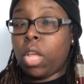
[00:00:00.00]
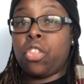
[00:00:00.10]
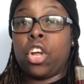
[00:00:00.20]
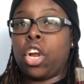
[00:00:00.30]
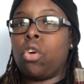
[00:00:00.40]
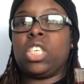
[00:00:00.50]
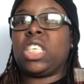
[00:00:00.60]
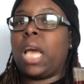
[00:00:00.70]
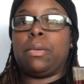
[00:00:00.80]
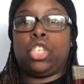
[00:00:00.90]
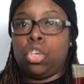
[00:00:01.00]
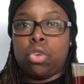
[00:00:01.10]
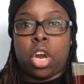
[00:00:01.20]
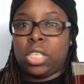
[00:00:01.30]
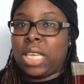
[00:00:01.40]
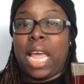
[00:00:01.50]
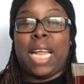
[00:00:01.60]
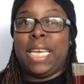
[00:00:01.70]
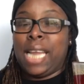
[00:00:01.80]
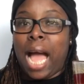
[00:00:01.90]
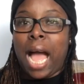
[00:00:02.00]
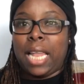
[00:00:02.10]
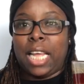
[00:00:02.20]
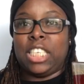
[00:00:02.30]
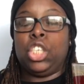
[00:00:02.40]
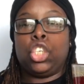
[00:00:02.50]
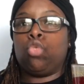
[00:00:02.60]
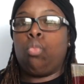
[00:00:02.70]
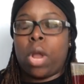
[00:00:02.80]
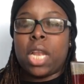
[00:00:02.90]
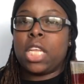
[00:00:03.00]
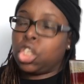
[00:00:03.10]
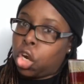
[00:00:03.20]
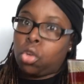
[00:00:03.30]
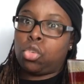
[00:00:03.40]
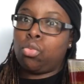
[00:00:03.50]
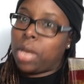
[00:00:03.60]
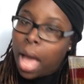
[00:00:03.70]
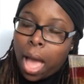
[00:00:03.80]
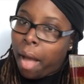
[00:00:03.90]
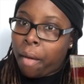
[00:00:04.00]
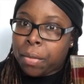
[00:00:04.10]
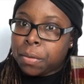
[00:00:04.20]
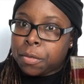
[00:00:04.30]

the girl just kept shooting her, saying die. Like, she just wanted this girl to die.